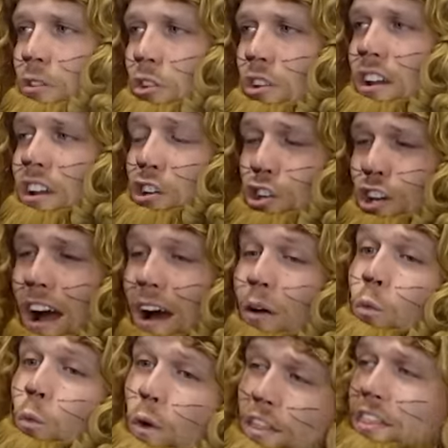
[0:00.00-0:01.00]
Yeah. You need a shot
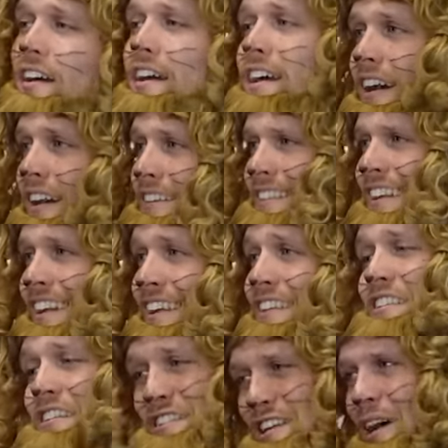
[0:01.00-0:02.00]
with a
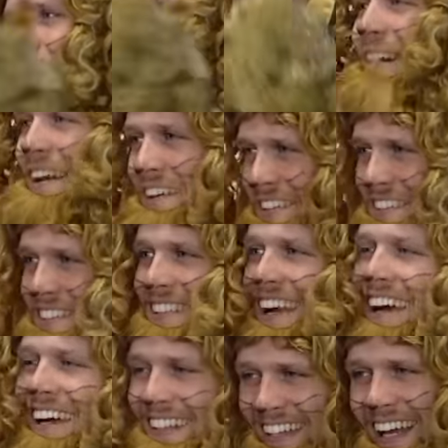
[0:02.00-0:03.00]
to somewhere else.
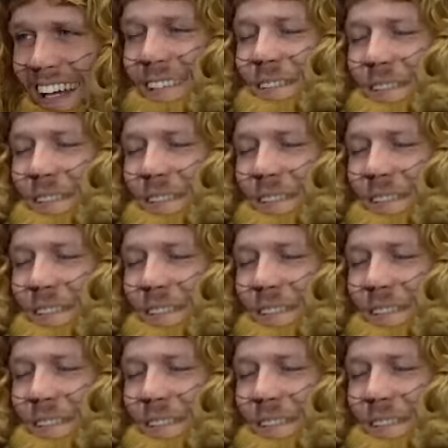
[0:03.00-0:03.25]
That's